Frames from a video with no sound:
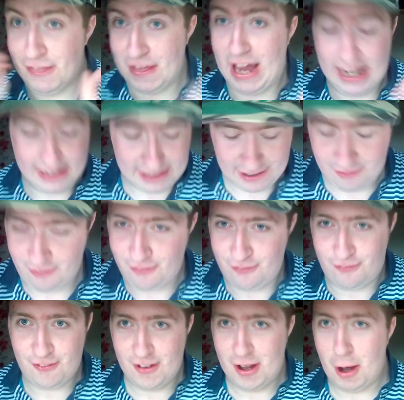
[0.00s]
there, this
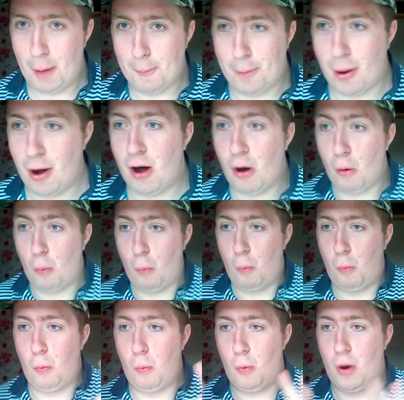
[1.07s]
part
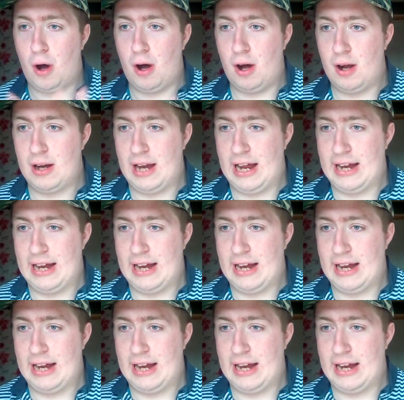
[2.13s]
one. I